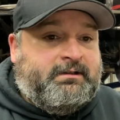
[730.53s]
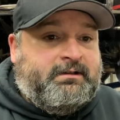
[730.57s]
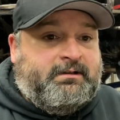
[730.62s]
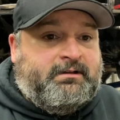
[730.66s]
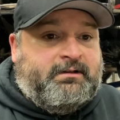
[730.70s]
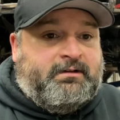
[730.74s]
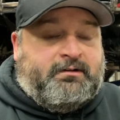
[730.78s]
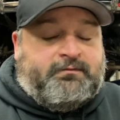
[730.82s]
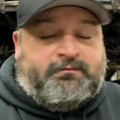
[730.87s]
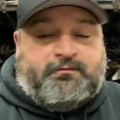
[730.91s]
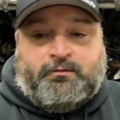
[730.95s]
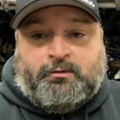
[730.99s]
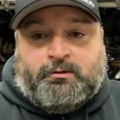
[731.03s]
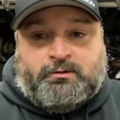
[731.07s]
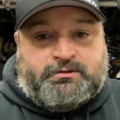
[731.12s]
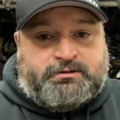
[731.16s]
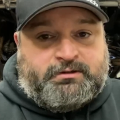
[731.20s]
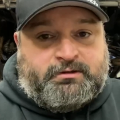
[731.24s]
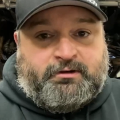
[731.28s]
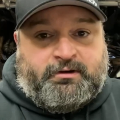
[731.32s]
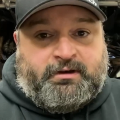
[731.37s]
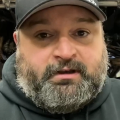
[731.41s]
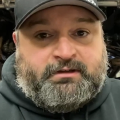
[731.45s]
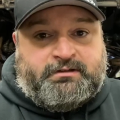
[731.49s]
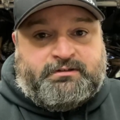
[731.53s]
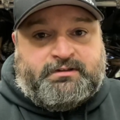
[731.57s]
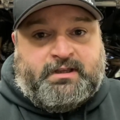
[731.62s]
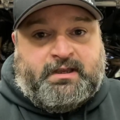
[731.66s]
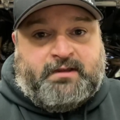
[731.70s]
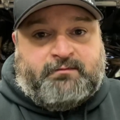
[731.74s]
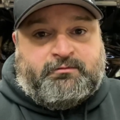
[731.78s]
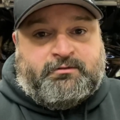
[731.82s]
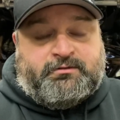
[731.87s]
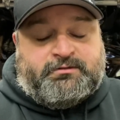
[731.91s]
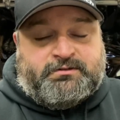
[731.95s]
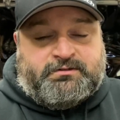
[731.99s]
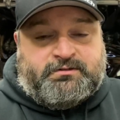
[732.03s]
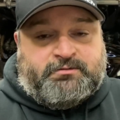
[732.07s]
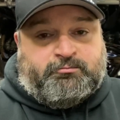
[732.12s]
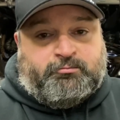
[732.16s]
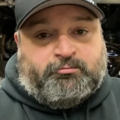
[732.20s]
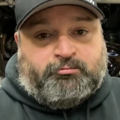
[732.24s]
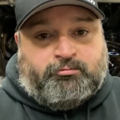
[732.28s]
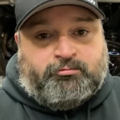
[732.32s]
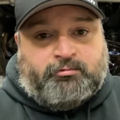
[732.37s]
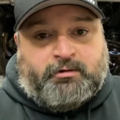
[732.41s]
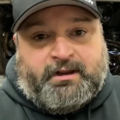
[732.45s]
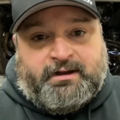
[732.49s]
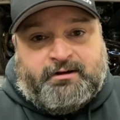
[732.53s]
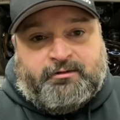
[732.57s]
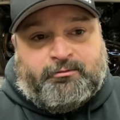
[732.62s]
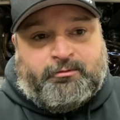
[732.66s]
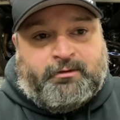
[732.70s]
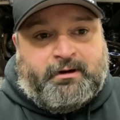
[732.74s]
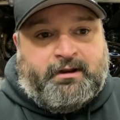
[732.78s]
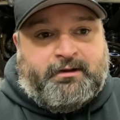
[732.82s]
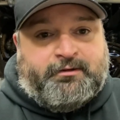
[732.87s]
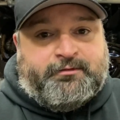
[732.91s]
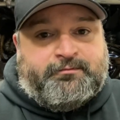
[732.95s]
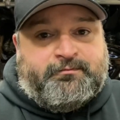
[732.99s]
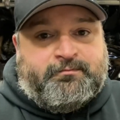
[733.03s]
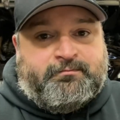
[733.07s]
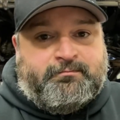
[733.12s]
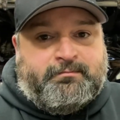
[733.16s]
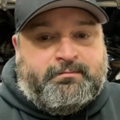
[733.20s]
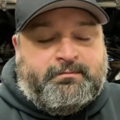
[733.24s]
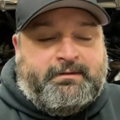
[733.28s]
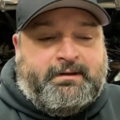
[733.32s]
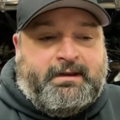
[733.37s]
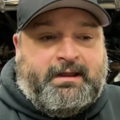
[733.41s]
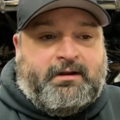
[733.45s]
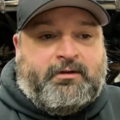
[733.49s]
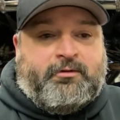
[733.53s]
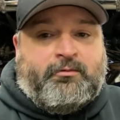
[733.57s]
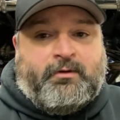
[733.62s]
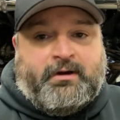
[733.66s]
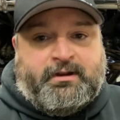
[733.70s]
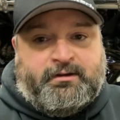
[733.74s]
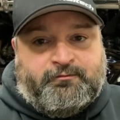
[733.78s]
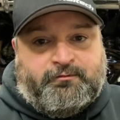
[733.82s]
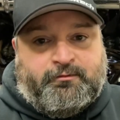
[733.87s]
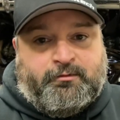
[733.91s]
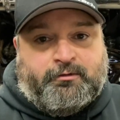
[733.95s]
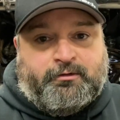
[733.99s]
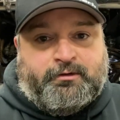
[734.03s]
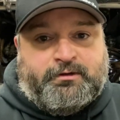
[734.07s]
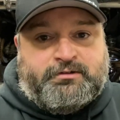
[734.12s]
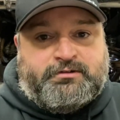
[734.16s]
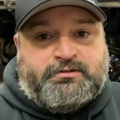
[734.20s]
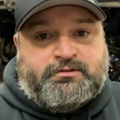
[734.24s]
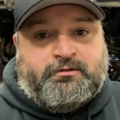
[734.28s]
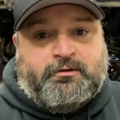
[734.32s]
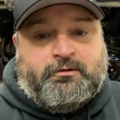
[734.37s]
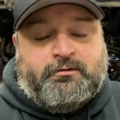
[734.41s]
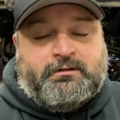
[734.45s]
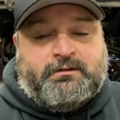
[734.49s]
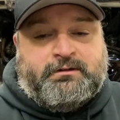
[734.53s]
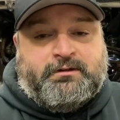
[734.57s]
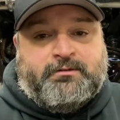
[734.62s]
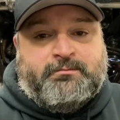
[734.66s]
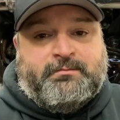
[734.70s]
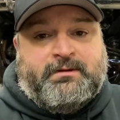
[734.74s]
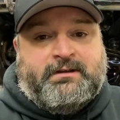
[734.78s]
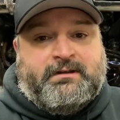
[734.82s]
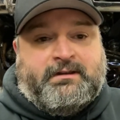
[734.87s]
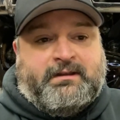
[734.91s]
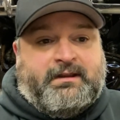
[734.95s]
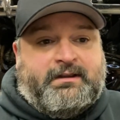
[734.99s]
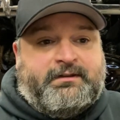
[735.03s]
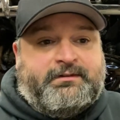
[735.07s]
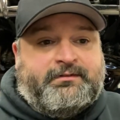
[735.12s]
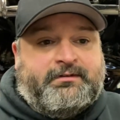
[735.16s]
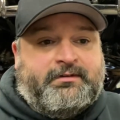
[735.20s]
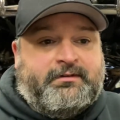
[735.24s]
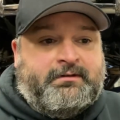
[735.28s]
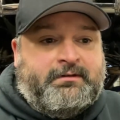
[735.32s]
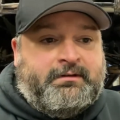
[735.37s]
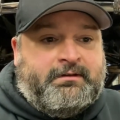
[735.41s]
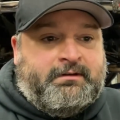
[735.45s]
A forged crankshaft, which is right around, not quite 4-inch stroke, a little bit less.